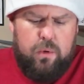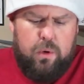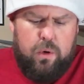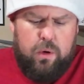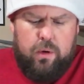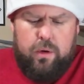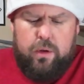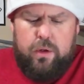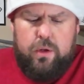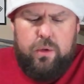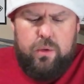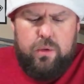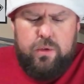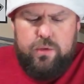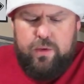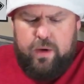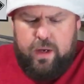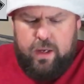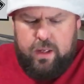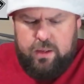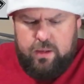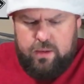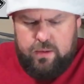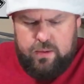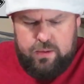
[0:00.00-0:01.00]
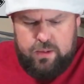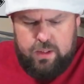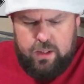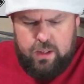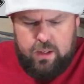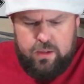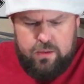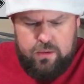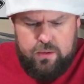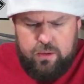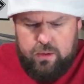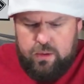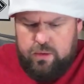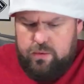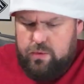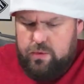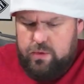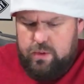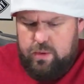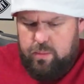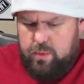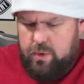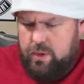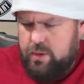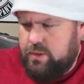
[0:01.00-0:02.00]
aren't a huge fan of the Stickies hooks for
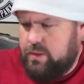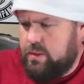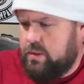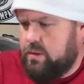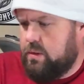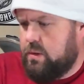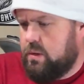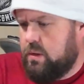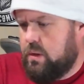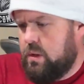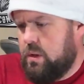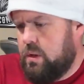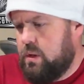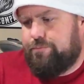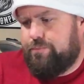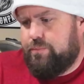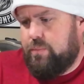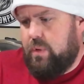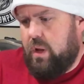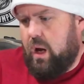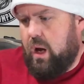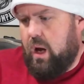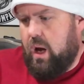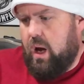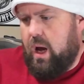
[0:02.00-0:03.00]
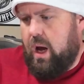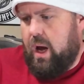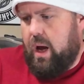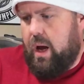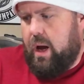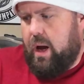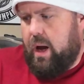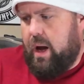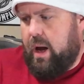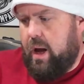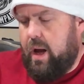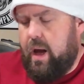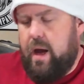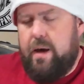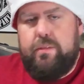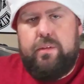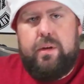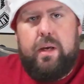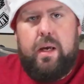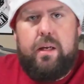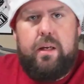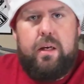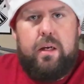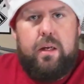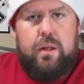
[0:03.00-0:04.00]
some reason. I haven't
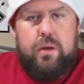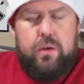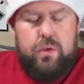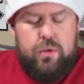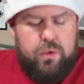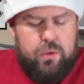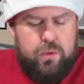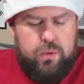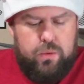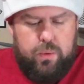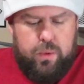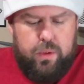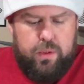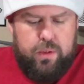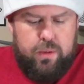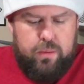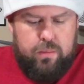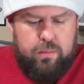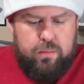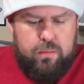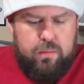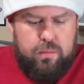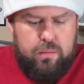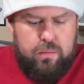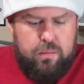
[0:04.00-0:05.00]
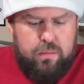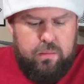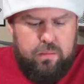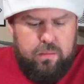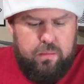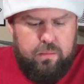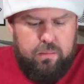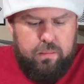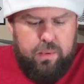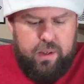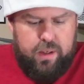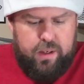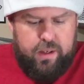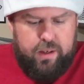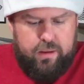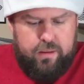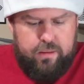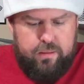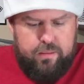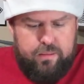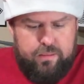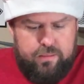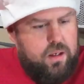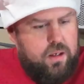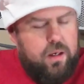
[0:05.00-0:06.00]
had any issues with them, but
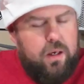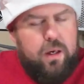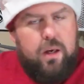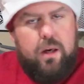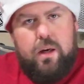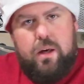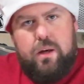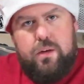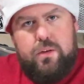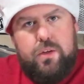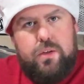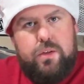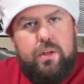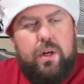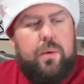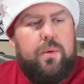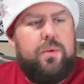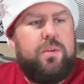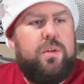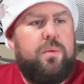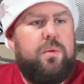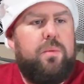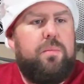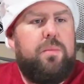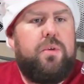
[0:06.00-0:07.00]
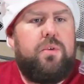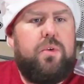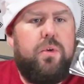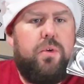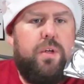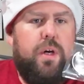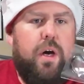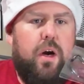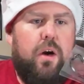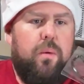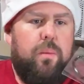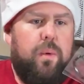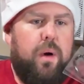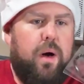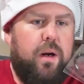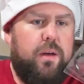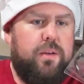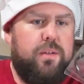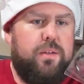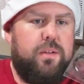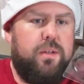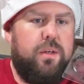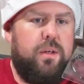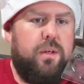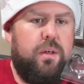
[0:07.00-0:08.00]
just like with some of the mystery tackle
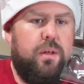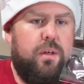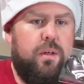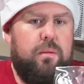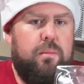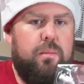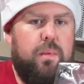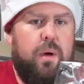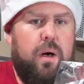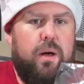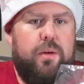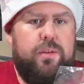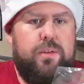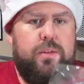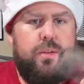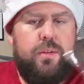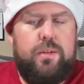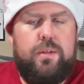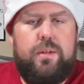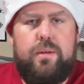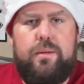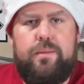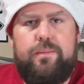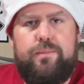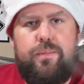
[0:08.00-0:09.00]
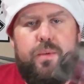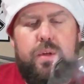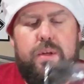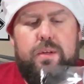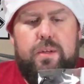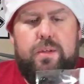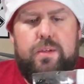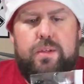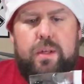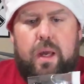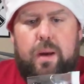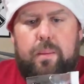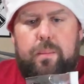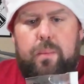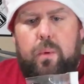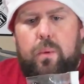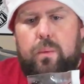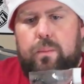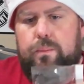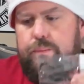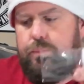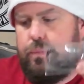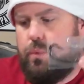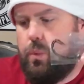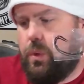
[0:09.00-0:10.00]
boxes, it's a
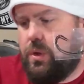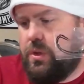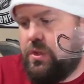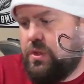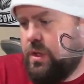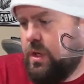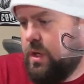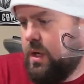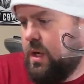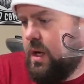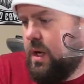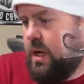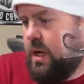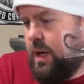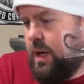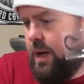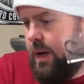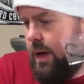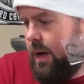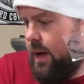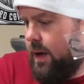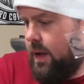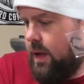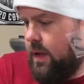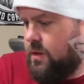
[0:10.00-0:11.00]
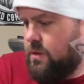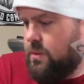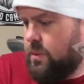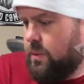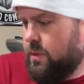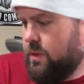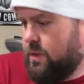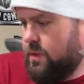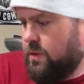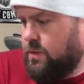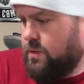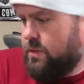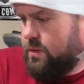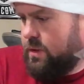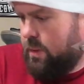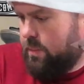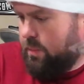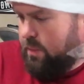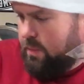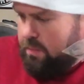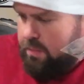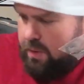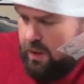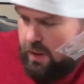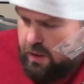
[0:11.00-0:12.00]
sample, which I guess with this type
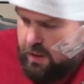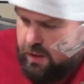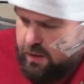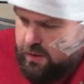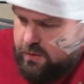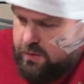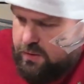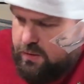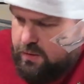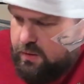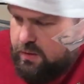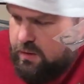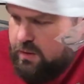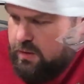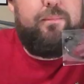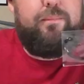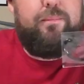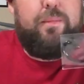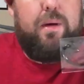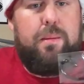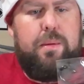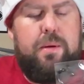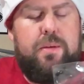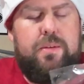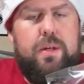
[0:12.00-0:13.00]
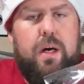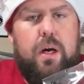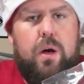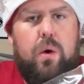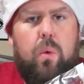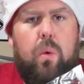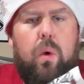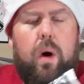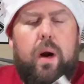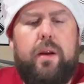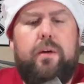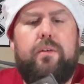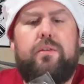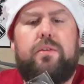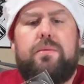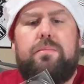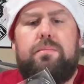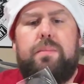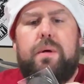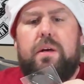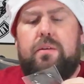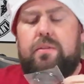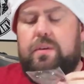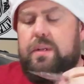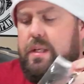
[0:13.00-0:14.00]
of box, maybe it's not quite as
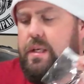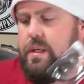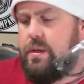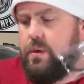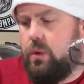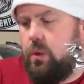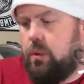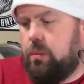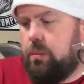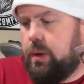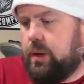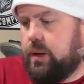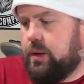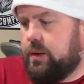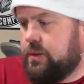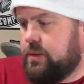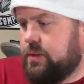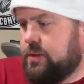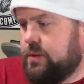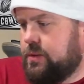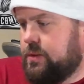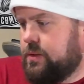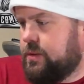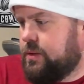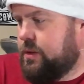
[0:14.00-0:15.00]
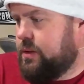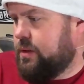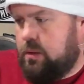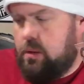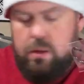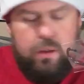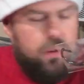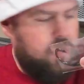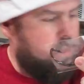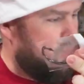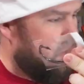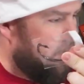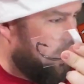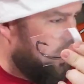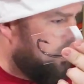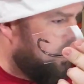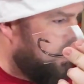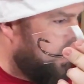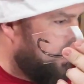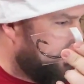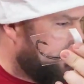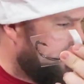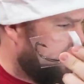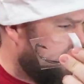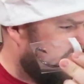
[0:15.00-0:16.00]
big of a deal because you are
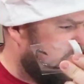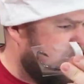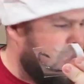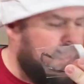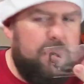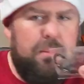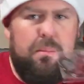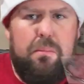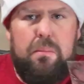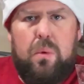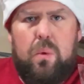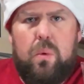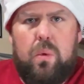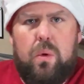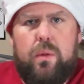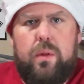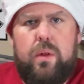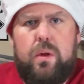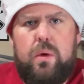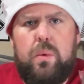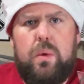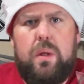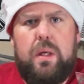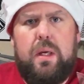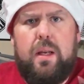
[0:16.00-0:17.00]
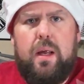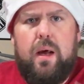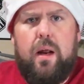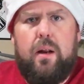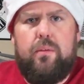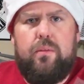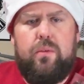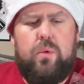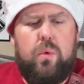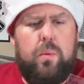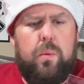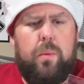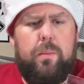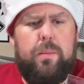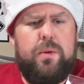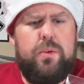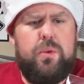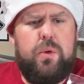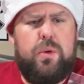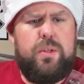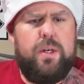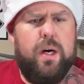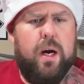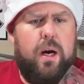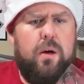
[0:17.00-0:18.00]
probably really getting more than you would get out of a normal
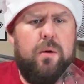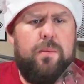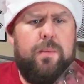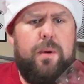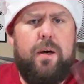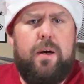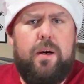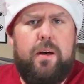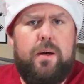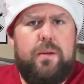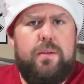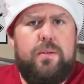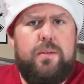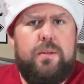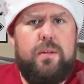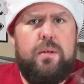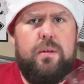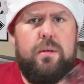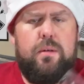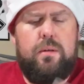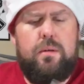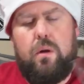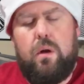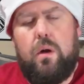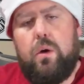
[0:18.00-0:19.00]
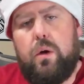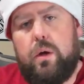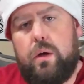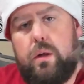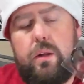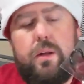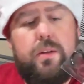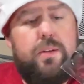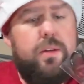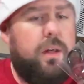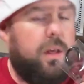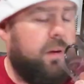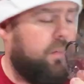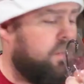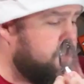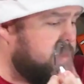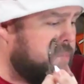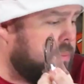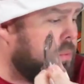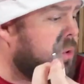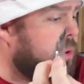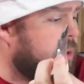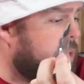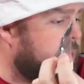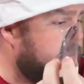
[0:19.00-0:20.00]
mystery tackle box. I don't know, at least they give you some
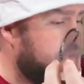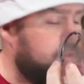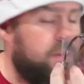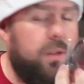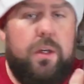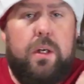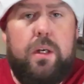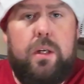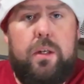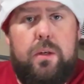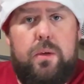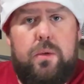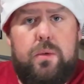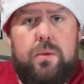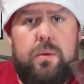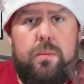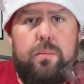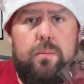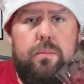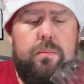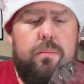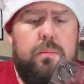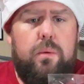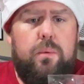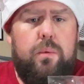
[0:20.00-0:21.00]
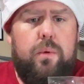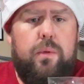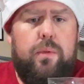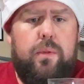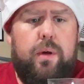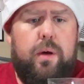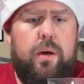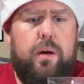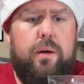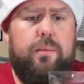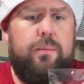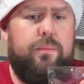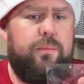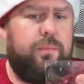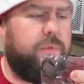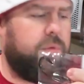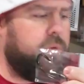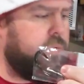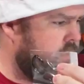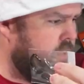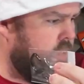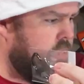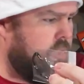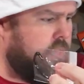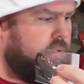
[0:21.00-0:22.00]
hooks so you can use them with
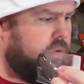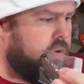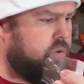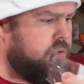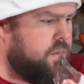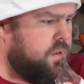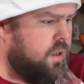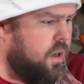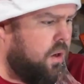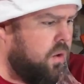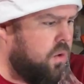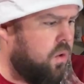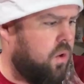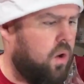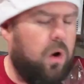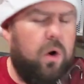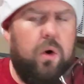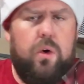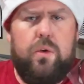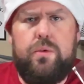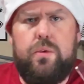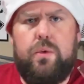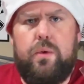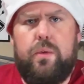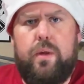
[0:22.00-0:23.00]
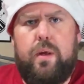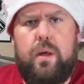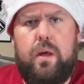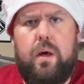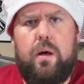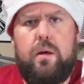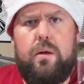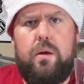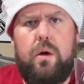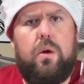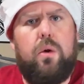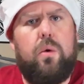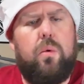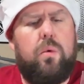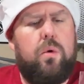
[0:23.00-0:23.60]
either the saw crawls or the Yoda